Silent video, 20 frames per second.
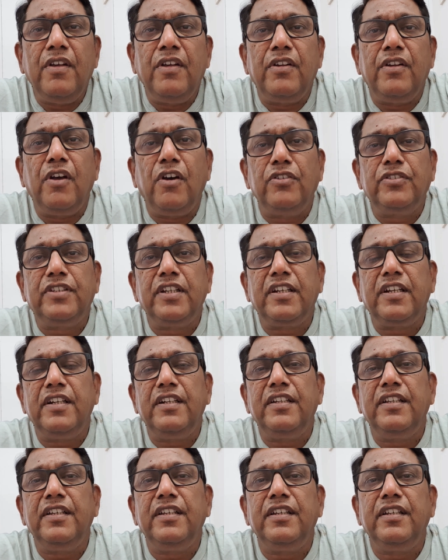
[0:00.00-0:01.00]
Now
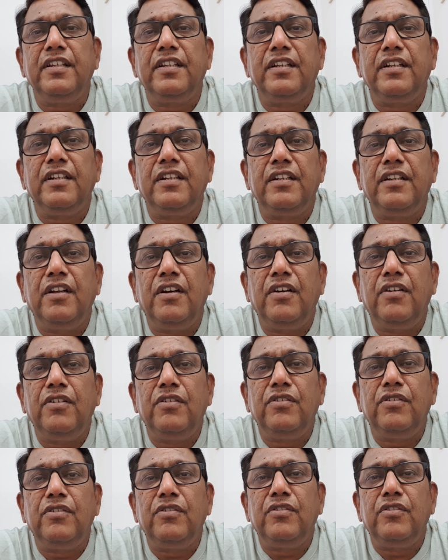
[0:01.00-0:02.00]
second thing,
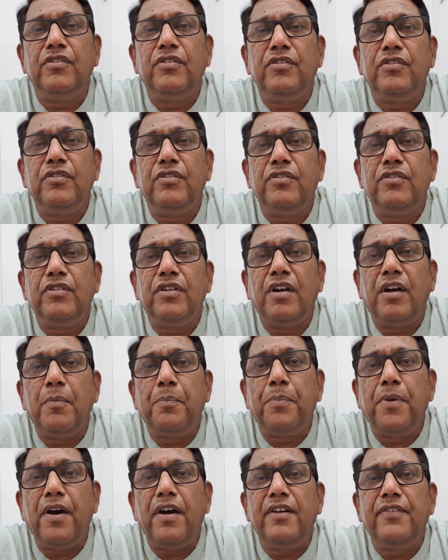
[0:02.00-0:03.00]
now
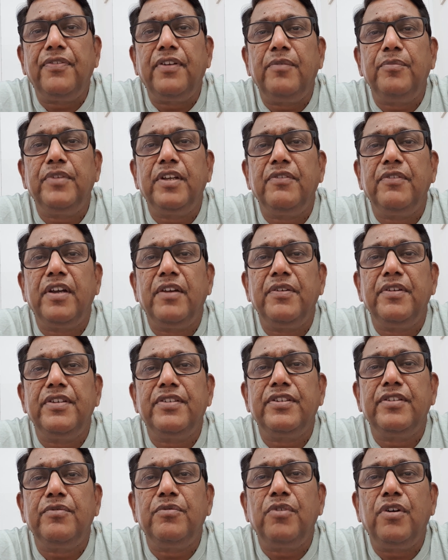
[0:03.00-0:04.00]
apart from the
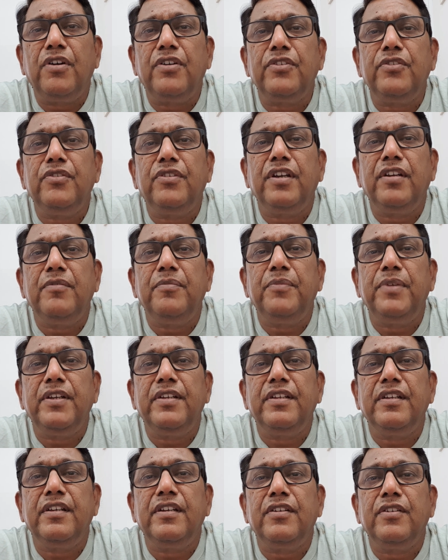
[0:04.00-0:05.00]
vibration, what you can
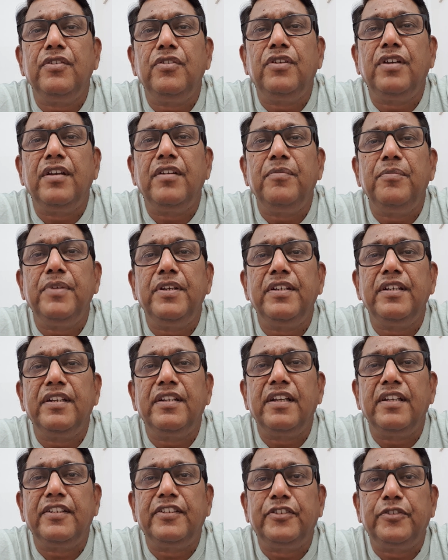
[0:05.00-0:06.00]
measure, you can measure
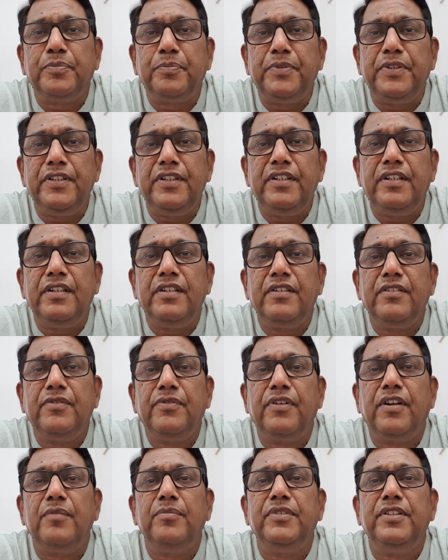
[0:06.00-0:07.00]
the speed
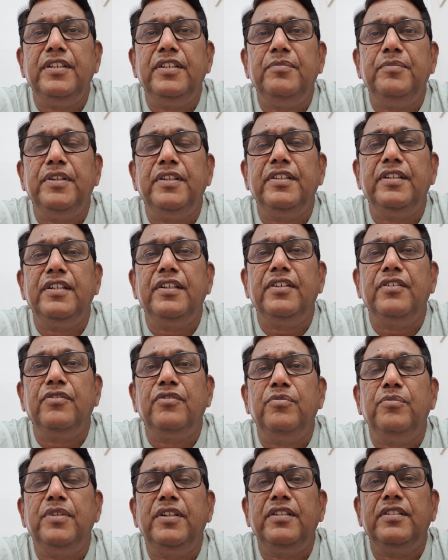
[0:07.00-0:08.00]
from these measuring
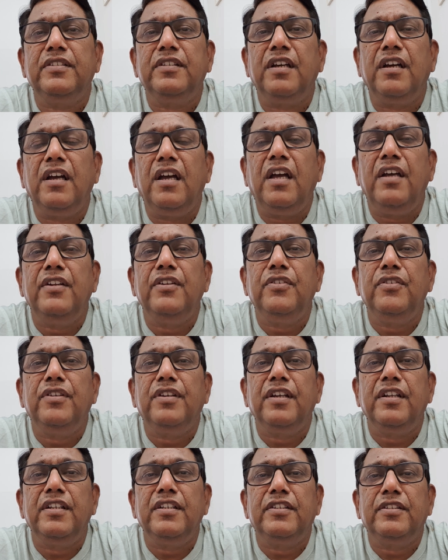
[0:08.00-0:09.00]
equipments, and you
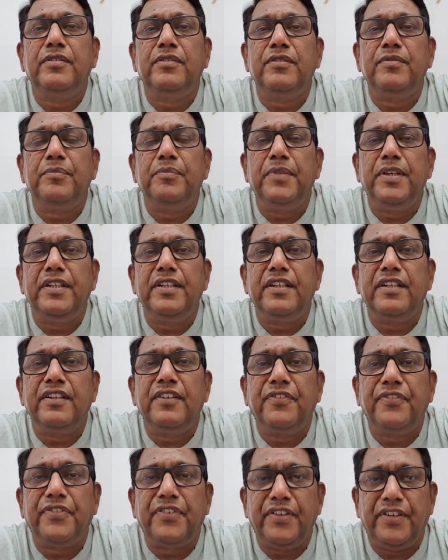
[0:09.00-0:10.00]
can measure the
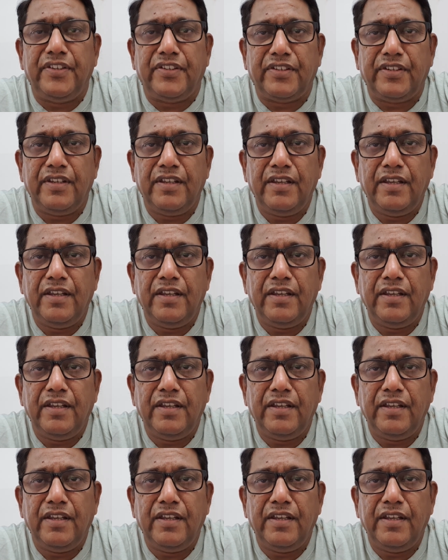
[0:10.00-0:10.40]
phase.